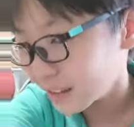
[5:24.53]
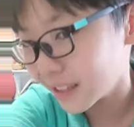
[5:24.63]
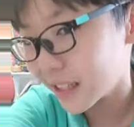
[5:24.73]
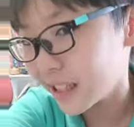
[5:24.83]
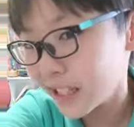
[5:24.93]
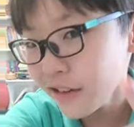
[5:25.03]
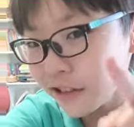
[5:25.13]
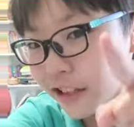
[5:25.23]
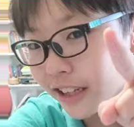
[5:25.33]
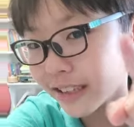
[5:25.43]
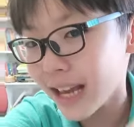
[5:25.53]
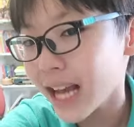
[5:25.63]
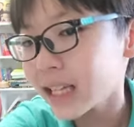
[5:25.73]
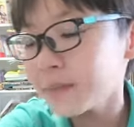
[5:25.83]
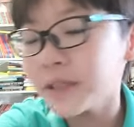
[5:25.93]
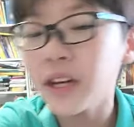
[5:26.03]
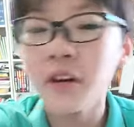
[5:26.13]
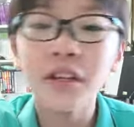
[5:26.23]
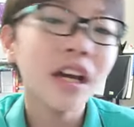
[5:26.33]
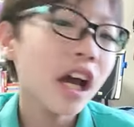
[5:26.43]
I'll see you in the next
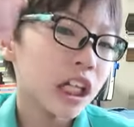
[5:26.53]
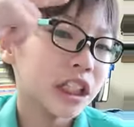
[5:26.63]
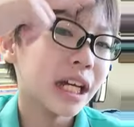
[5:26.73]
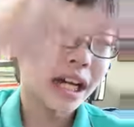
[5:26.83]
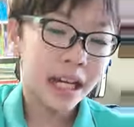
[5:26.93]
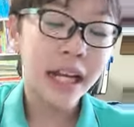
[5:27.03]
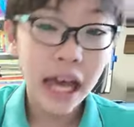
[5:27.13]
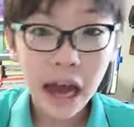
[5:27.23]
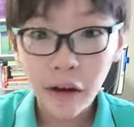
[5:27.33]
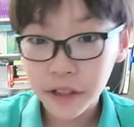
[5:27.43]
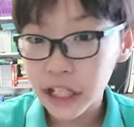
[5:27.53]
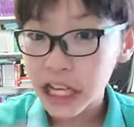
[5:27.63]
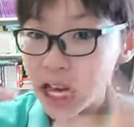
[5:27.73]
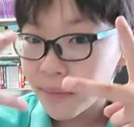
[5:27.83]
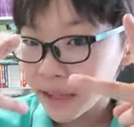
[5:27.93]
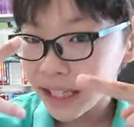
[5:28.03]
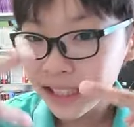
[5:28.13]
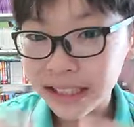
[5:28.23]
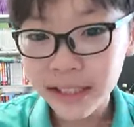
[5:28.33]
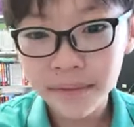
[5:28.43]
episode. Nan out.
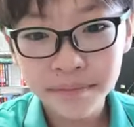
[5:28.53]
Peace.